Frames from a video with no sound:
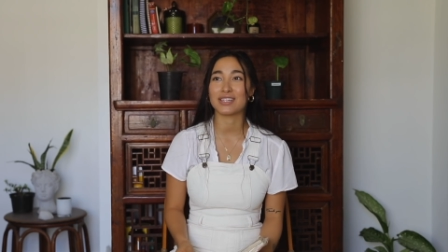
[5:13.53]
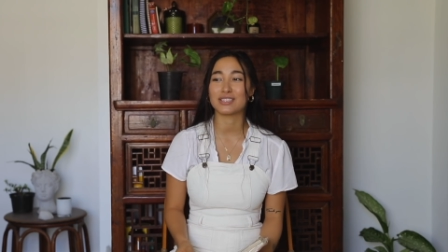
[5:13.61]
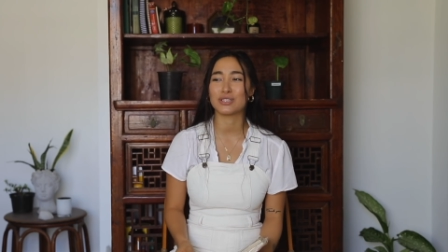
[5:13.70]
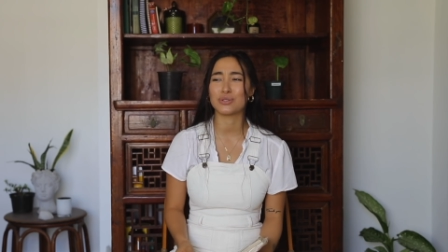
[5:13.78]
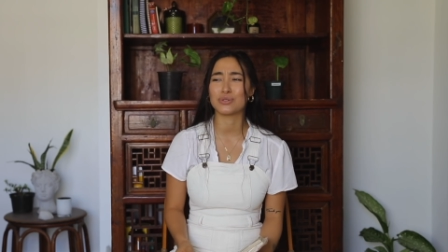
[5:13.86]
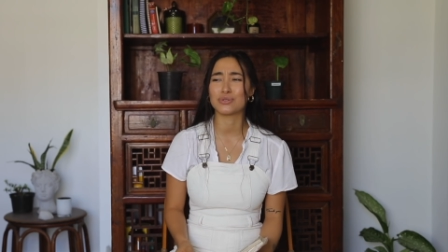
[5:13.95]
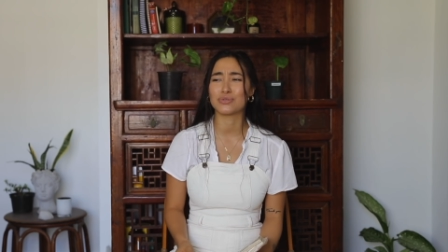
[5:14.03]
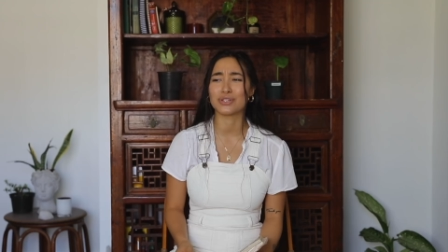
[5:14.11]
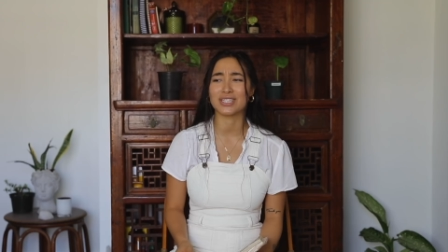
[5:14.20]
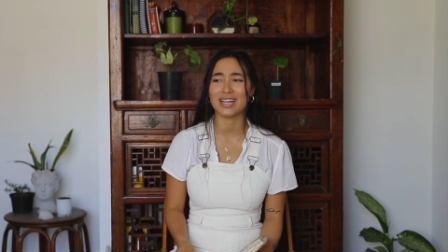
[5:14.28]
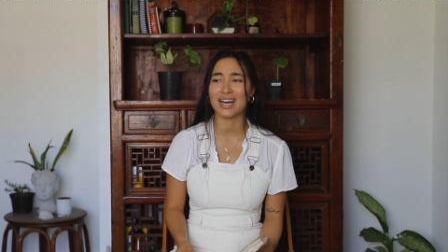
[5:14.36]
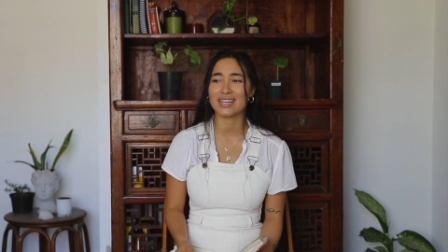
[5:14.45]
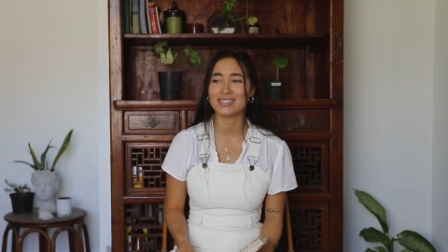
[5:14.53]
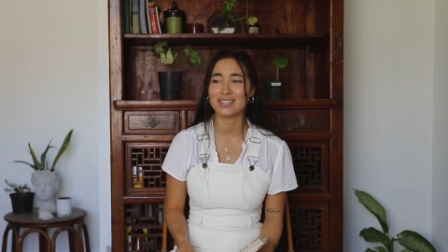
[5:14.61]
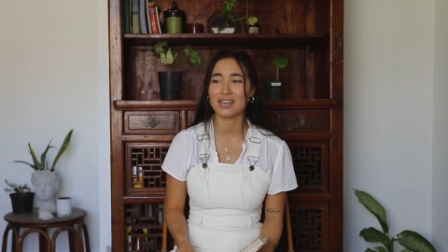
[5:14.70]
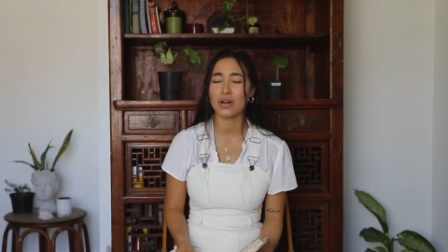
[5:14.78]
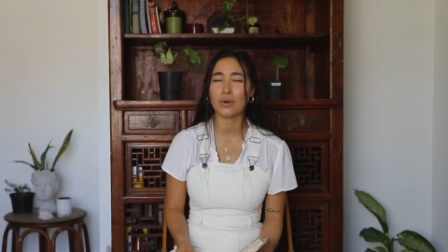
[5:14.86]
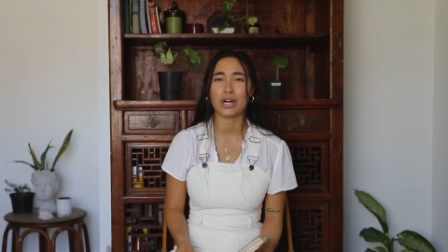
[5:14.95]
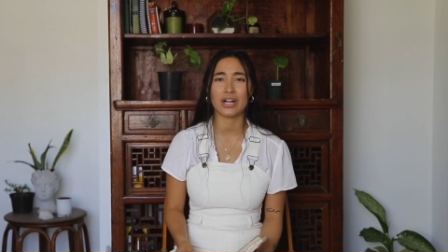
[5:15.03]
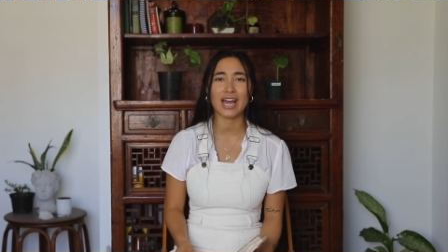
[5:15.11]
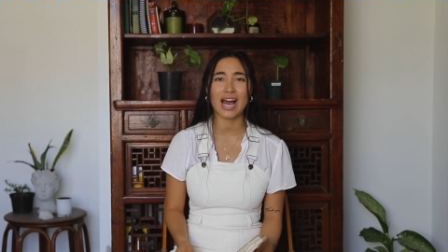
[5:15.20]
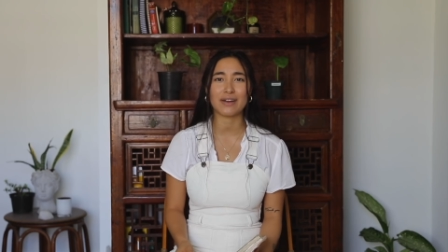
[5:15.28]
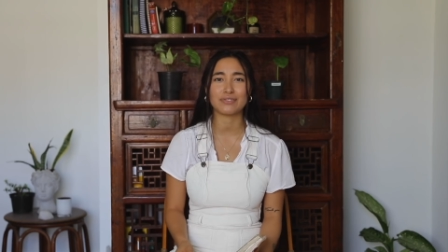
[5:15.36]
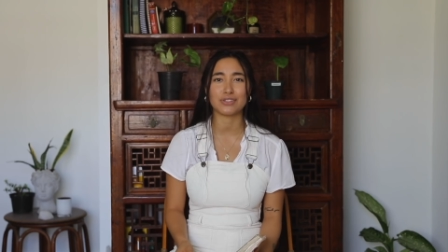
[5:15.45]
And to realize that, oh, all I
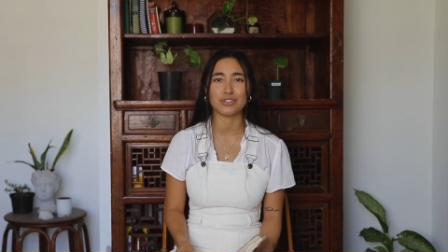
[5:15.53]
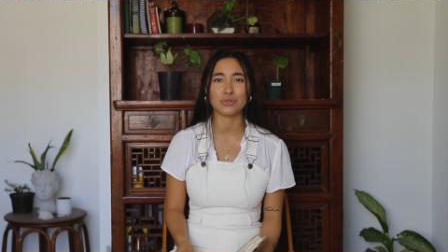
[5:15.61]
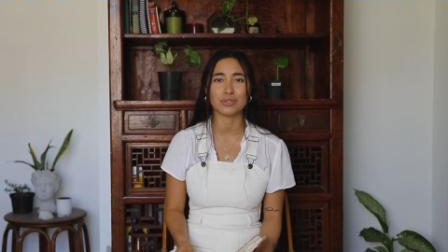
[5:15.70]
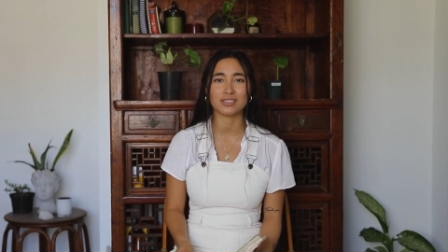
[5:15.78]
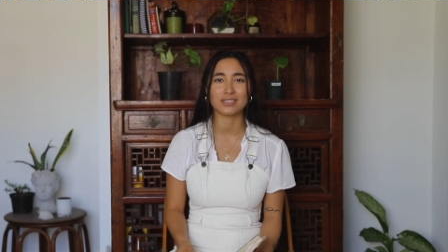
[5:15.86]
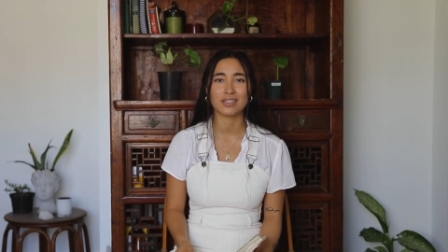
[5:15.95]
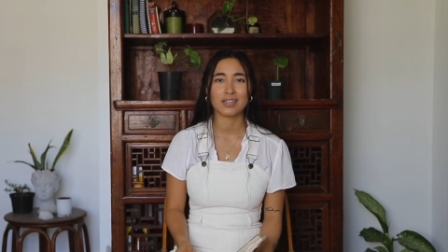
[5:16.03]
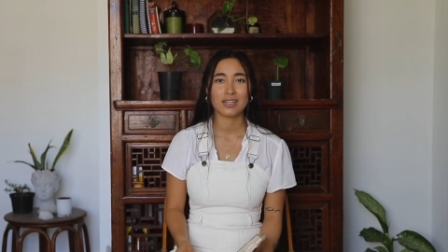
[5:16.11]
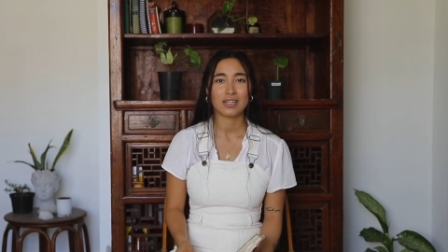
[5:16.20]
have to do is